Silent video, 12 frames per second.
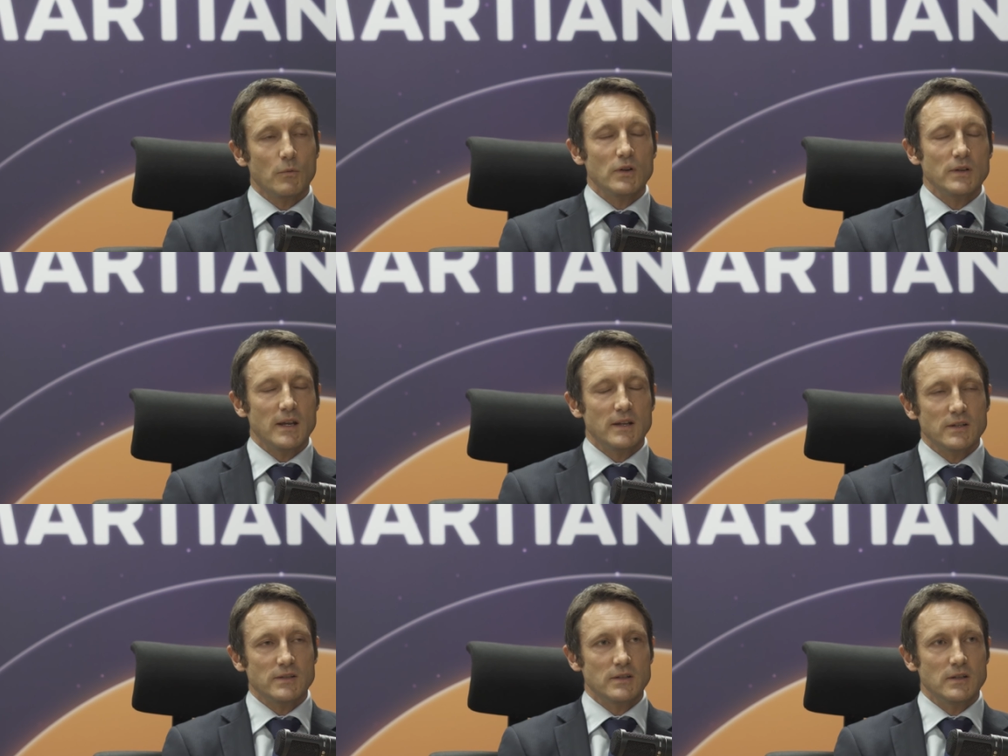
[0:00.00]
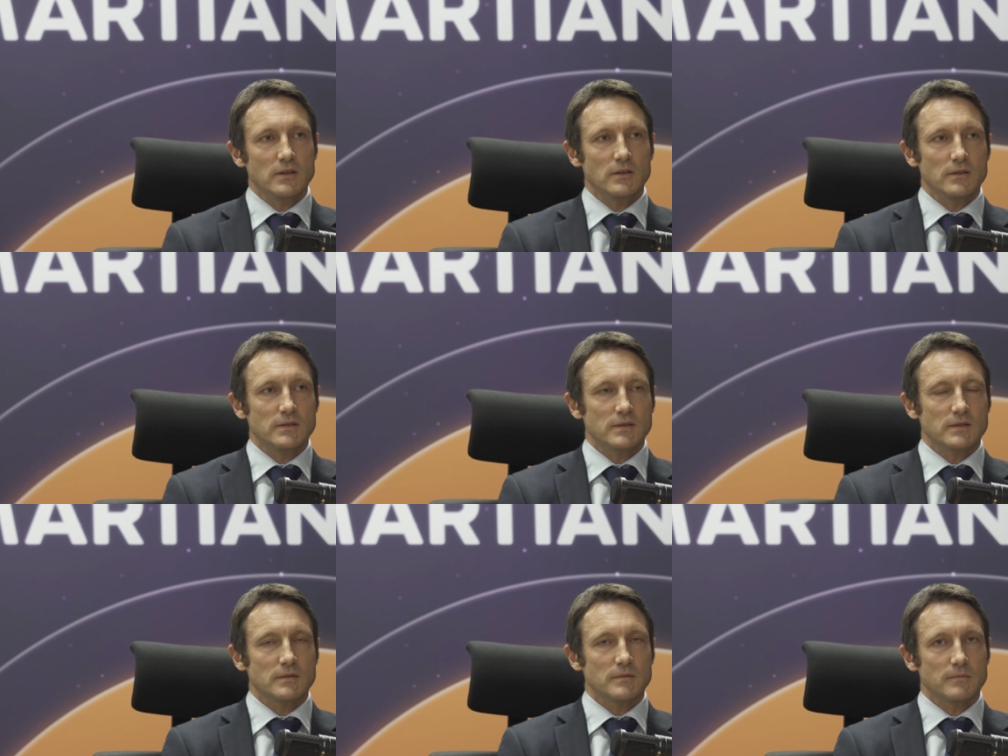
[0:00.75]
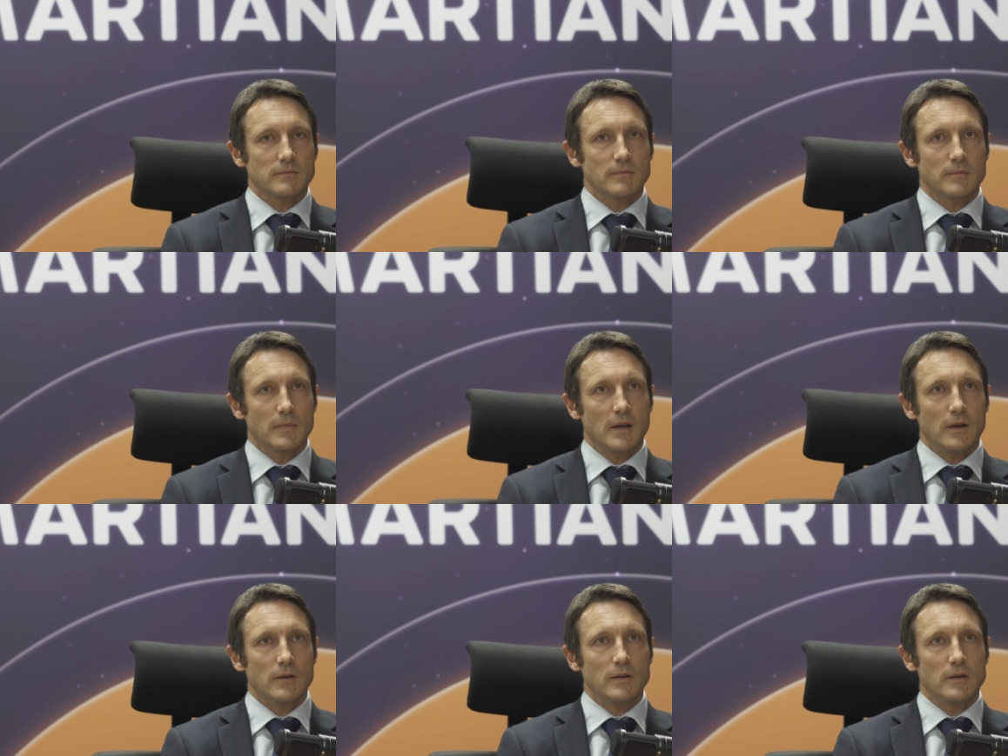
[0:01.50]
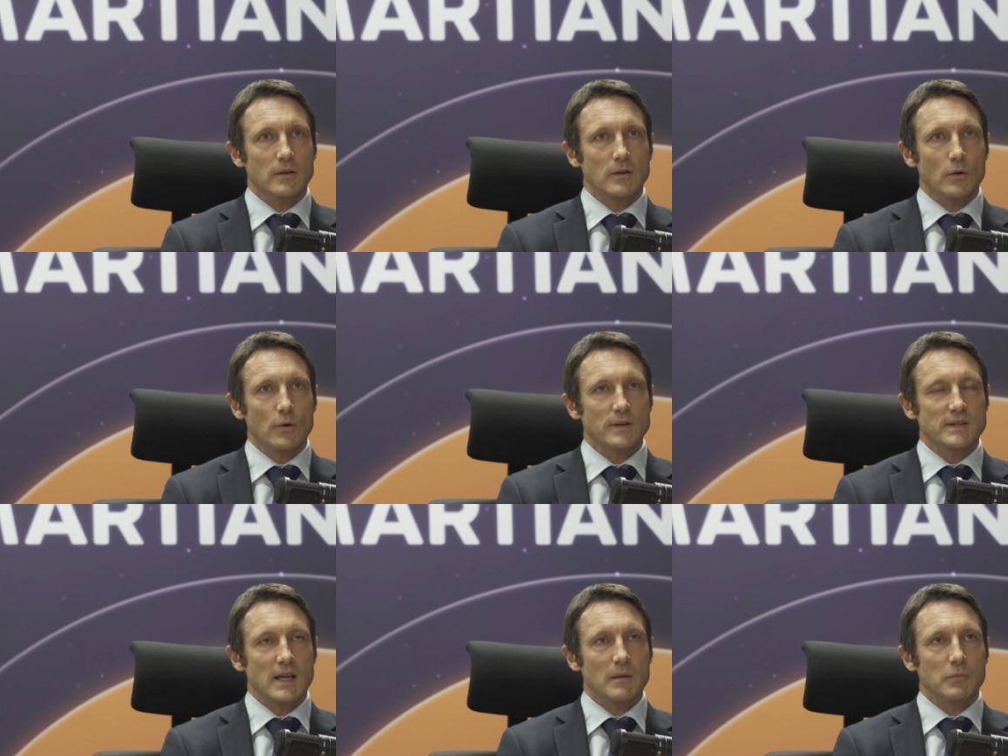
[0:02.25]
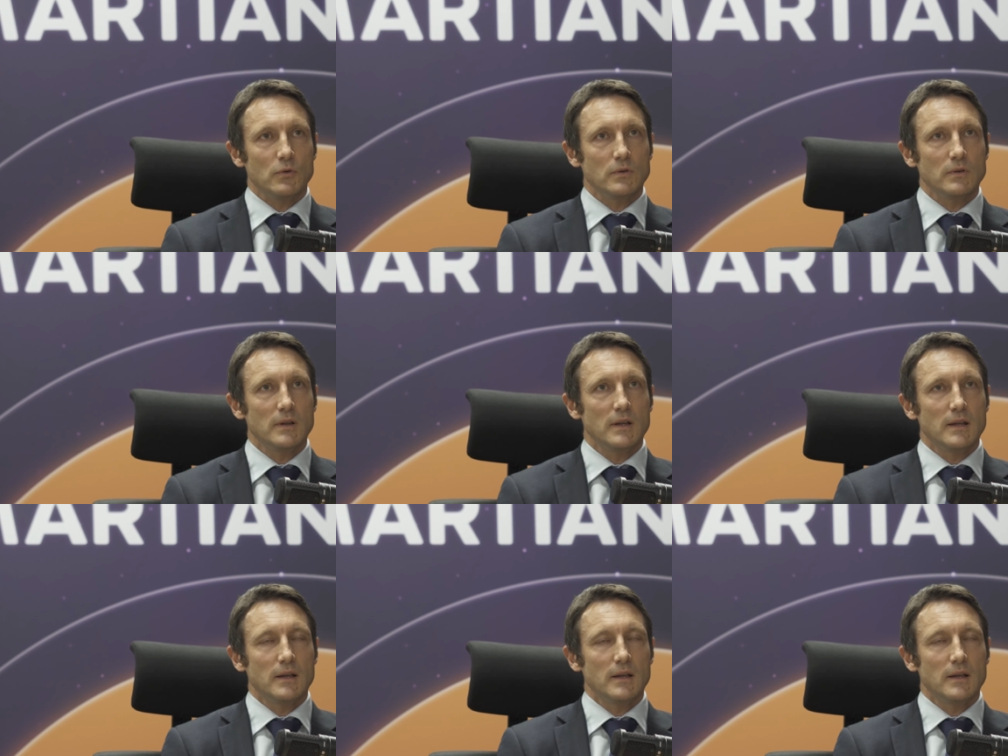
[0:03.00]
Well, yeah, just to use your example,